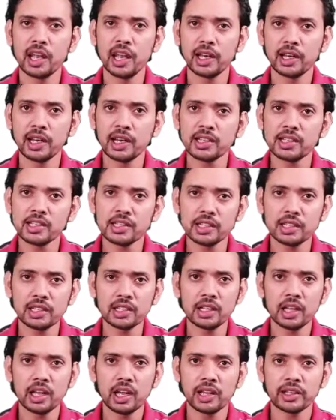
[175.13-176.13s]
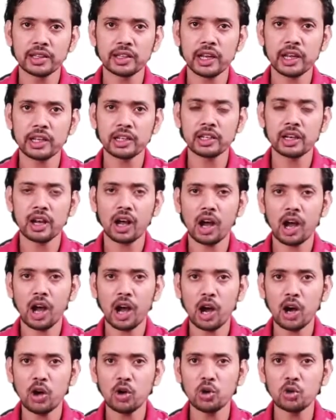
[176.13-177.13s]
let's see that
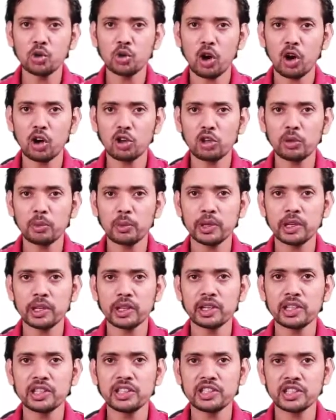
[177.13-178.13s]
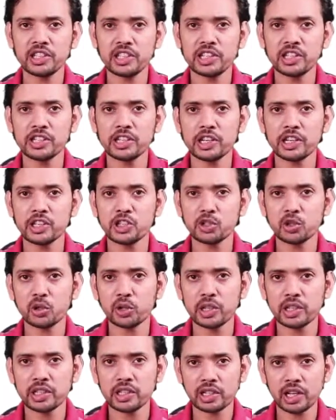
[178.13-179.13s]
how to automatically change the
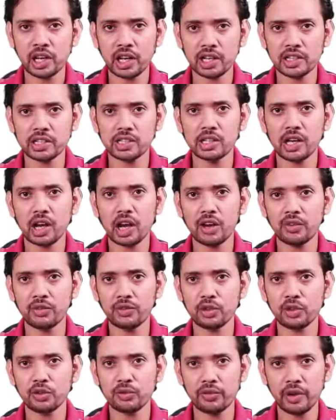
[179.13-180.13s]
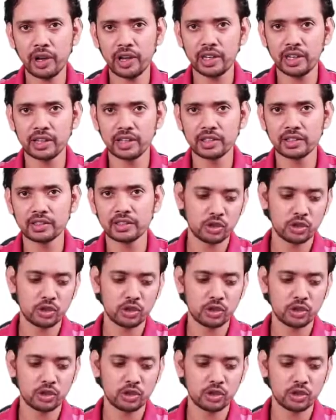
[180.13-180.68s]
storage class of your file.